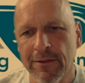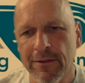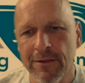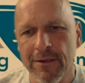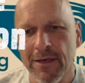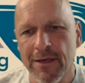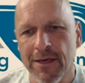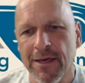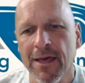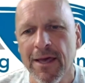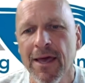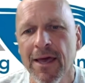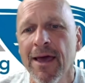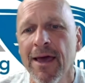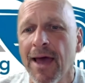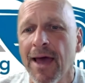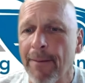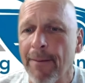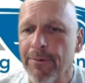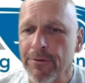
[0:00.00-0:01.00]
to see
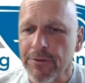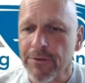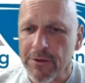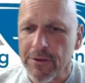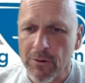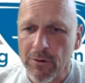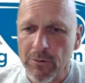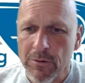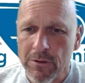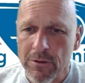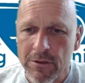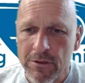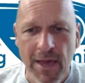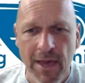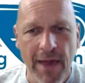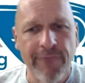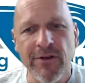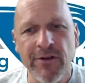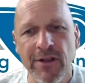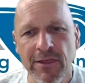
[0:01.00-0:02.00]
episode
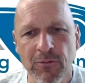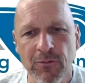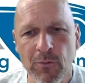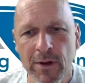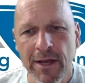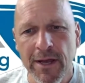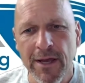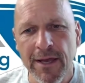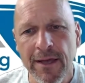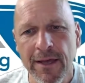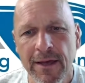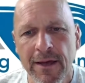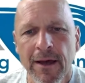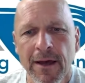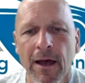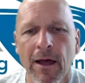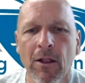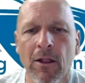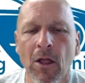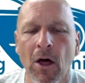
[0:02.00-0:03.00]
73
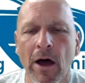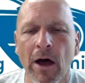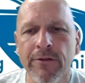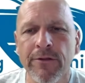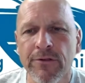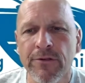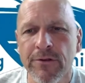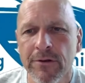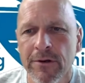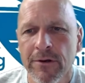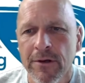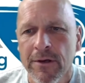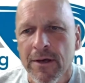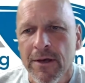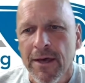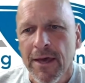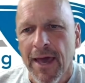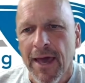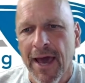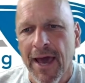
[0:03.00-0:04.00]
launched
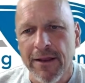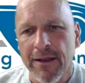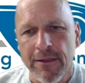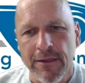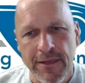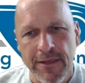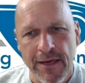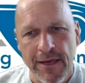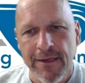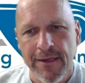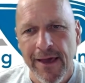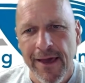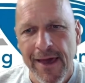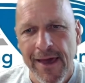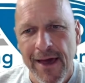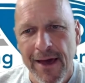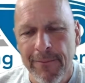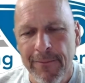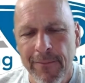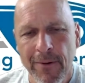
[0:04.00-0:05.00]
at 6
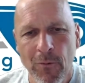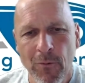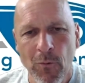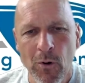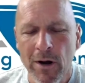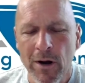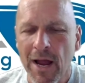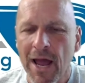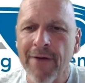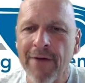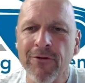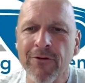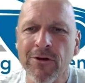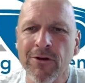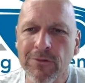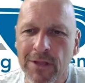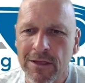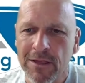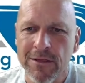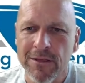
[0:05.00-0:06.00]
a.m. wherever
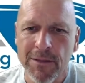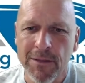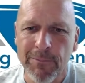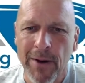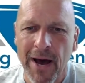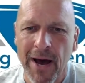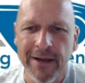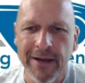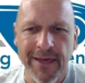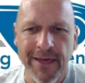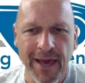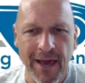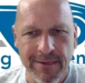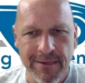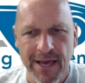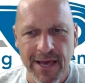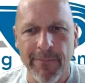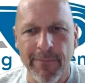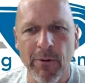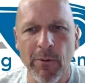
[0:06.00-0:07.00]
you listen to
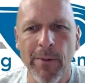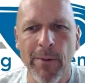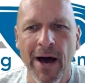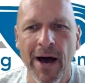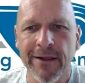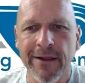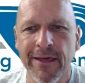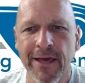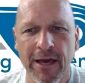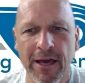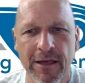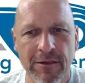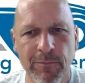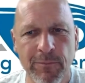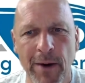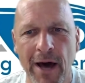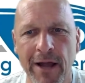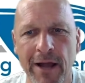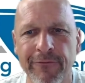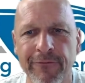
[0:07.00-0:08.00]
podcasts, Apple Podcasts,
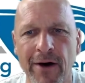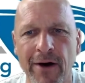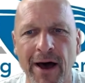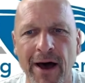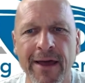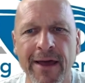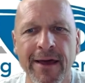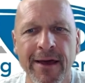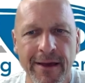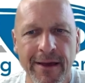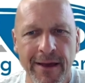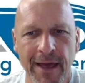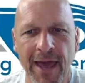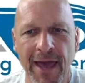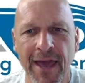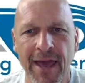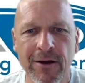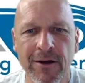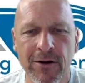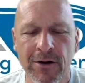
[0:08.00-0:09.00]
Spotify,
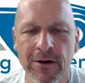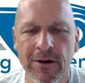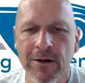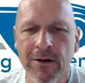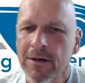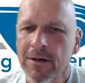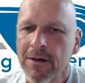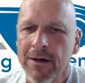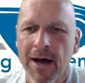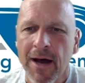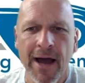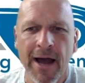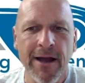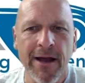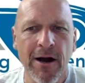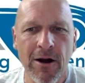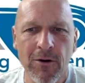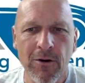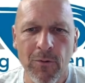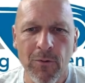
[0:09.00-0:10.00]
Anchor,
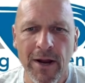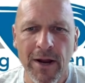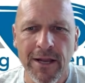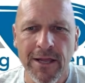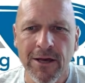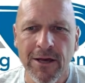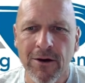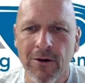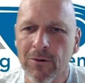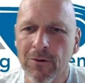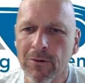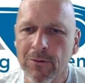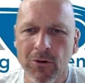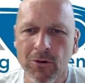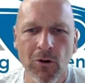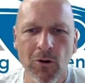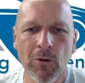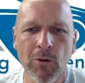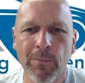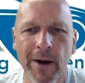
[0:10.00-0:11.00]
iHeartRadio,
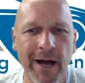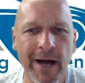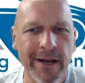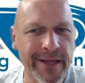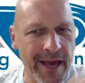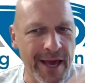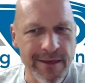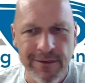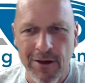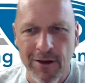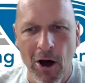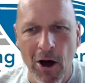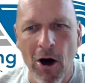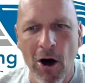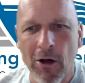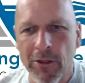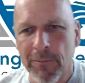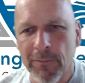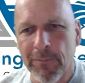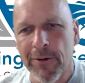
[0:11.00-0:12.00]
Google Podcasts,
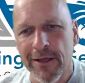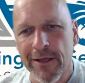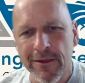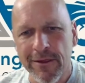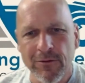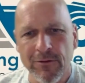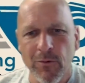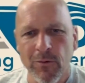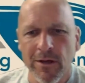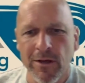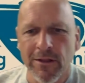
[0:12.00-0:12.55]
all the places where